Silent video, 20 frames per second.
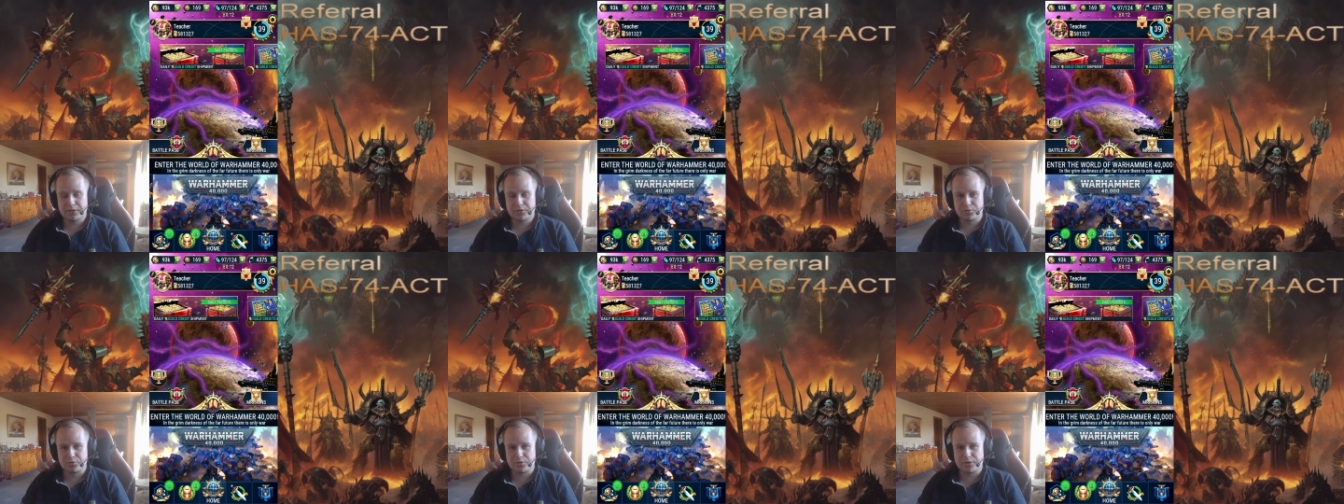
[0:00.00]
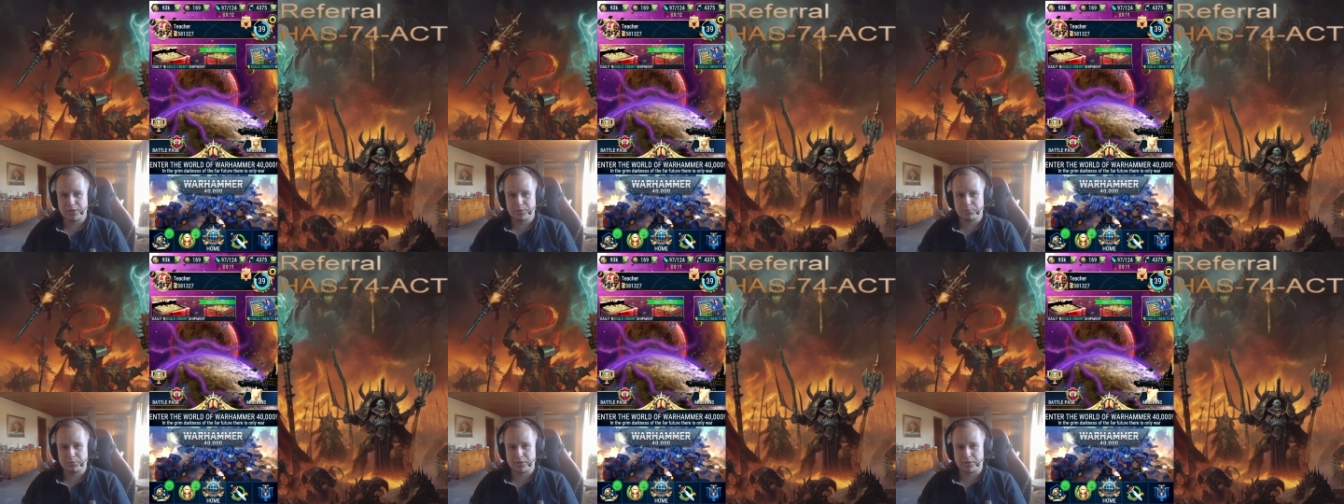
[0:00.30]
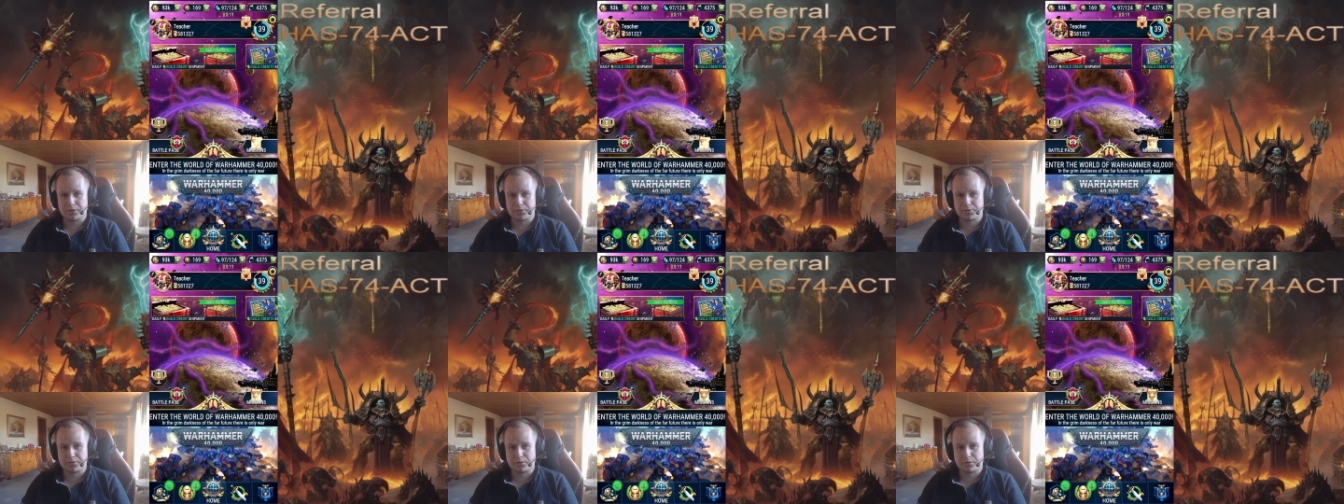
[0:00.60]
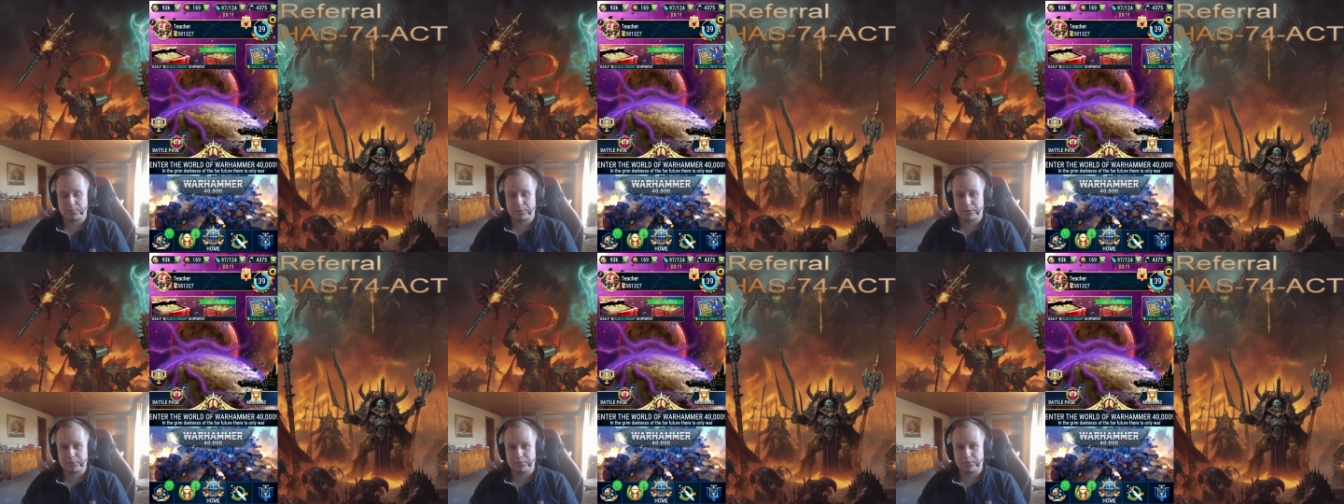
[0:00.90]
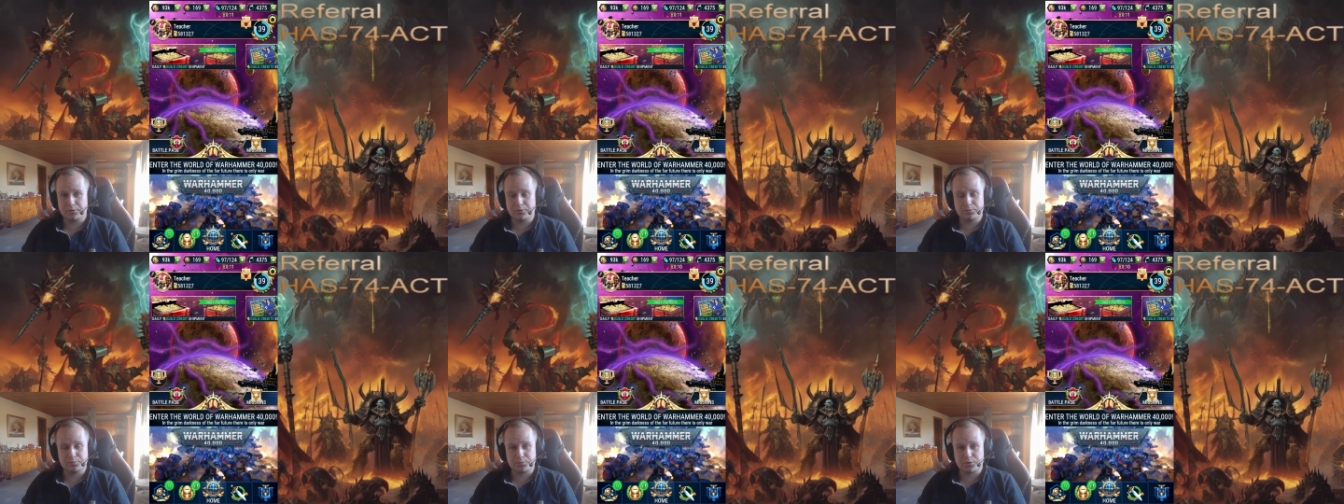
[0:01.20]
Today we're gonna talk about the
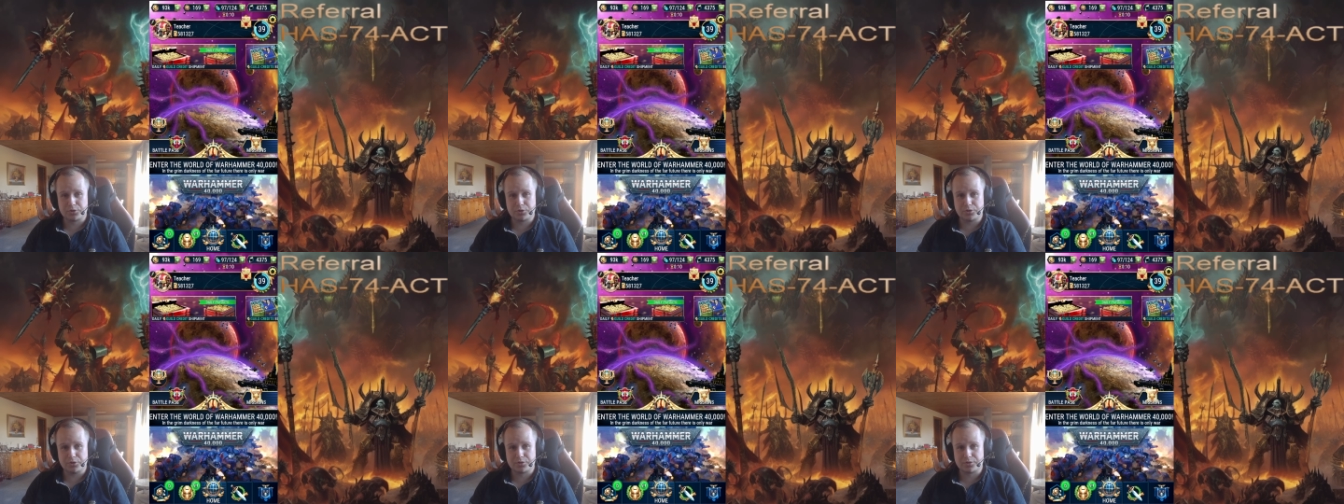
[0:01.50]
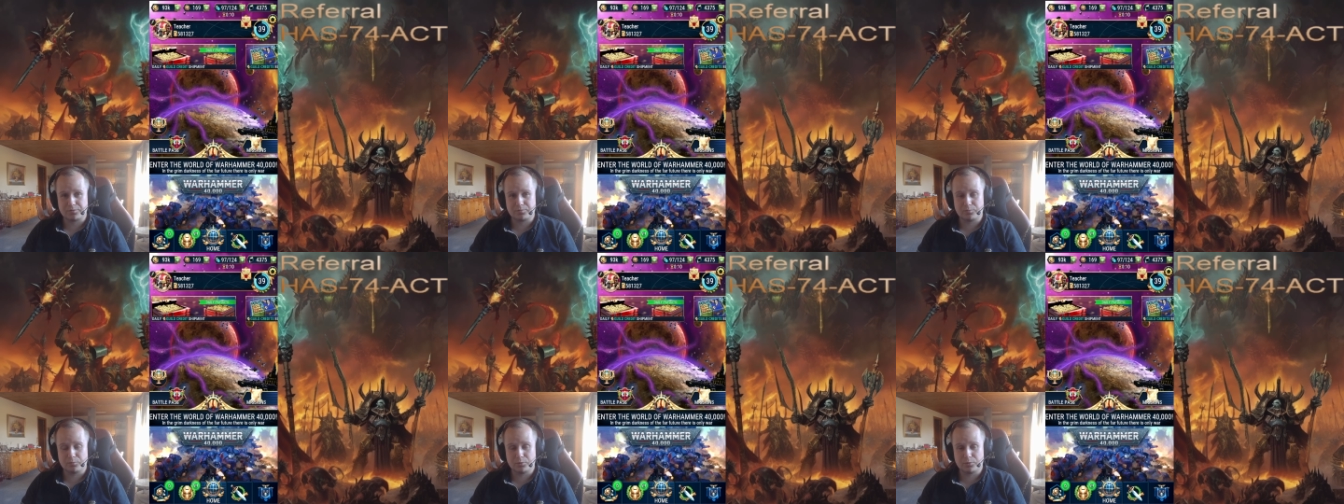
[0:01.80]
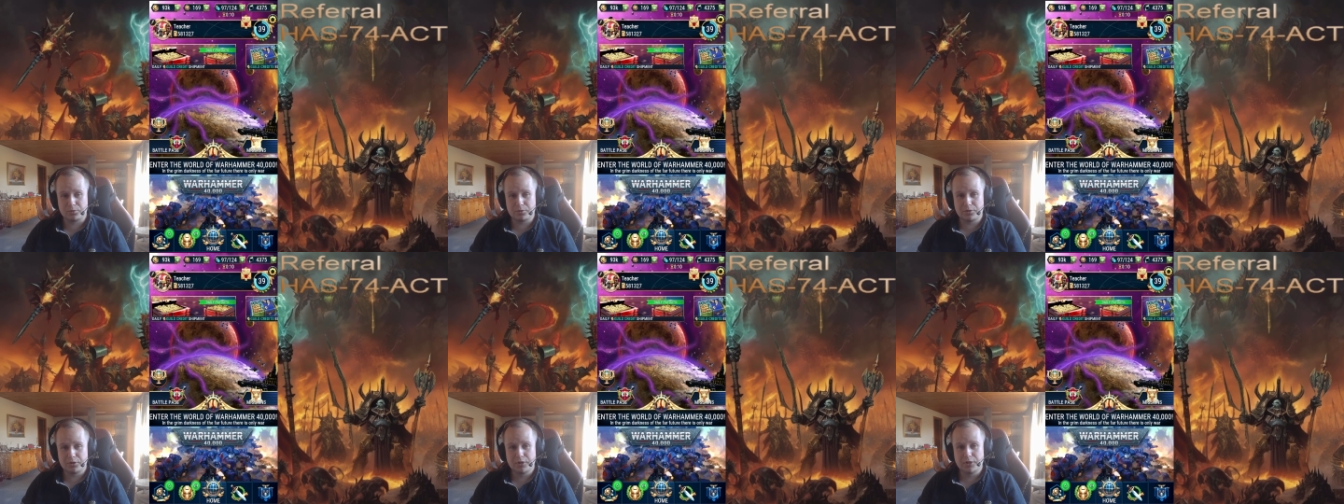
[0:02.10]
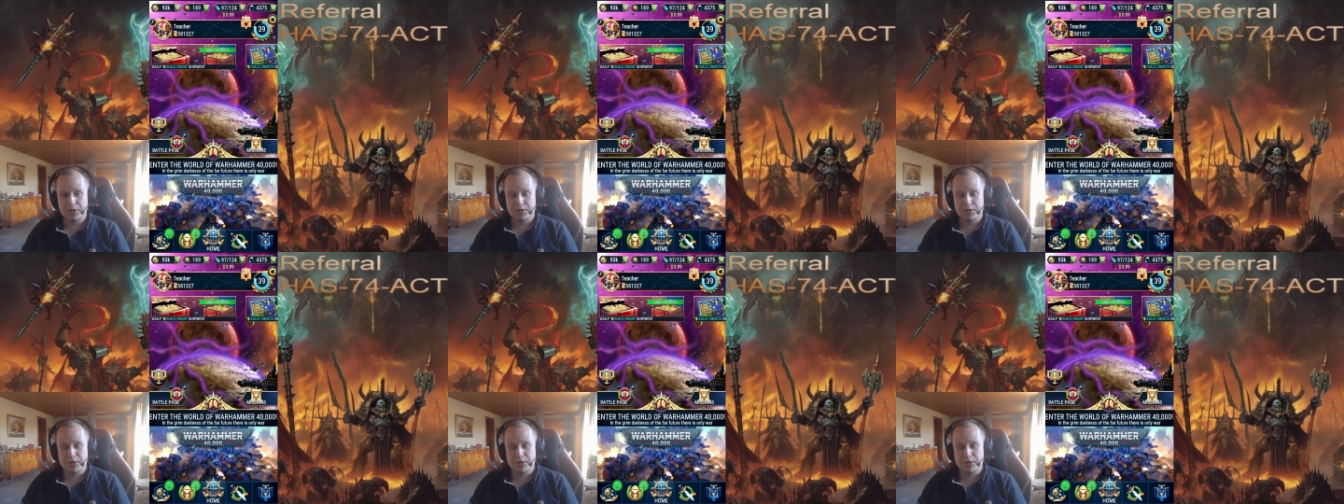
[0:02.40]
new machines of war.